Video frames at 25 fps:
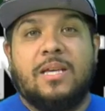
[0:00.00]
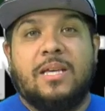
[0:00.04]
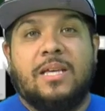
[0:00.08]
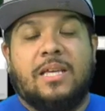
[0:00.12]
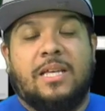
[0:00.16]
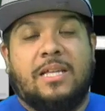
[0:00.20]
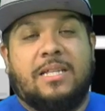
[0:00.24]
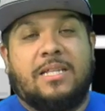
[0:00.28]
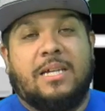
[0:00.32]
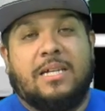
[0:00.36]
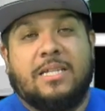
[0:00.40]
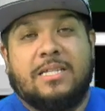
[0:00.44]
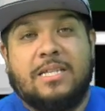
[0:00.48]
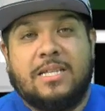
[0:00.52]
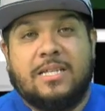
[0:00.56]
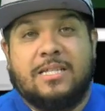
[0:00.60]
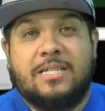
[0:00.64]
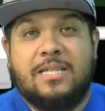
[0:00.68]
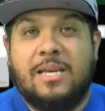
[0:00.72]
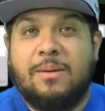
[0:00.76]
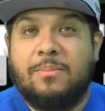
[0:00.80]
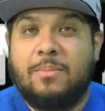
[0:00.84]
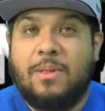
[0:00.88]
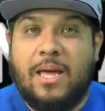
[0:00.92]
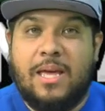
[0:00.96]
It doesn't
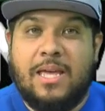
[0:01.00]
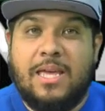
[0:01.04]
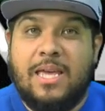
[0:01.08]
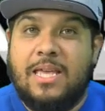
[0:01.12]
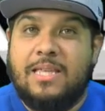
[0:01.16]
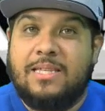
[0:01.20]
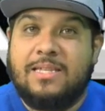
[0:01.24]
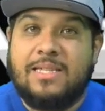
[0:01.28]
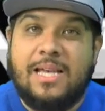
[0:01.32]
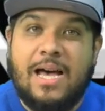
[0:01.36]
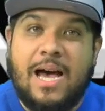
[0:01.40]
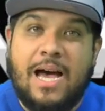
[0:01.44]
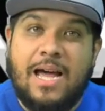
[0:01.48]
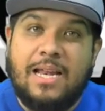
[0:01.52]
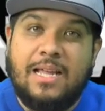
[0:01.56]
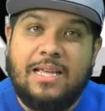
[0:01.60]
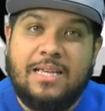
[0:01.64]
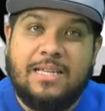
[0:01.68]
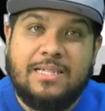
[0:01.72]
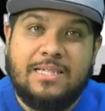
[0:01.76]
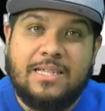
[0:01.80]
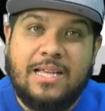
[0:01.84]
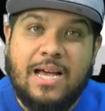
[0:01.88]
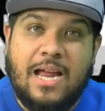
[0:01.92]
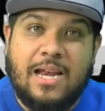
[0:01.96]
seem like he's got
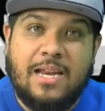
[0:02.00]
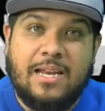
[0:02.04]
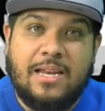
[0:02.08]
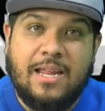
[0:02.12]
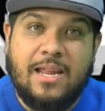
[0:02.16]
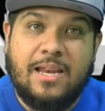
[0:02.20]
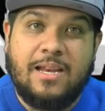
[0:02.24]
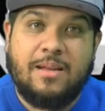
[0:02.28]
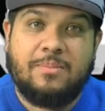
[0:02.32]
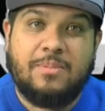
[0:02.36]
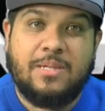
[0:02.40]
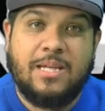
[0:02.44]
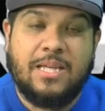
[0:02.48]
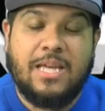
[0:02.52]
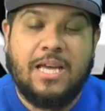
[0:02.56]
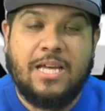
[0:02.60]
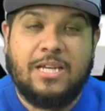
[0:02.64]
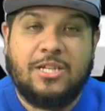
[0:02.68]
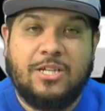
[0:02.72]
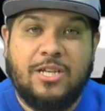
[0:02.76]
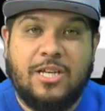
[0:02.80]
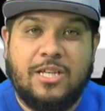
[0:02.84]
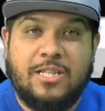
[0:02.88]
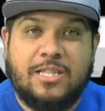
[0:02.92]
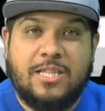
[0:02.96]
it in him to
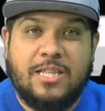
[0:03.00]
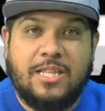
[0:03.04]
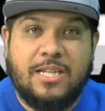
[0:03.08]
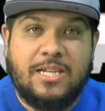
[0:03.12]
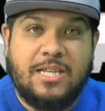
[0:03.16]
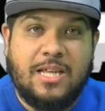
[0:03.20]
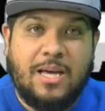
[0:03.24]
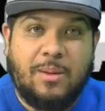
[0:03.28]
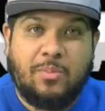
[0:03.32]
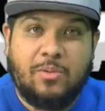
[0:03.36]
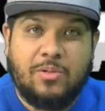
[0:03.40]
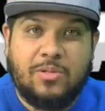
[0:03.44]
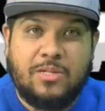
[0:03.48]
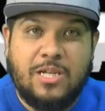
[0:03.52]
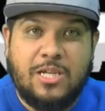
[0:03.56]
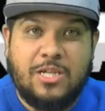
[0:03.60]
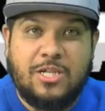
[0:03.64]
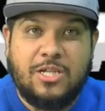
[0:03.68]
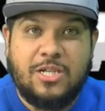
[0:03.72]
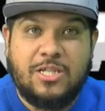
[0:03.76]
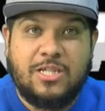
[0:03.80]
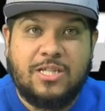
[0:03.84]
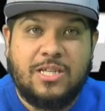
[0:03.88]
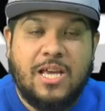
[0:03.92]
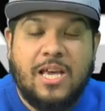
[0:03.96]
get you into the double
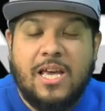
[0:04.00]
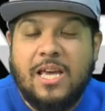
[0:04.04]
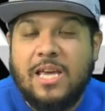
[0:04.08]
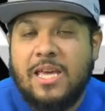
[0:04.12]
digits.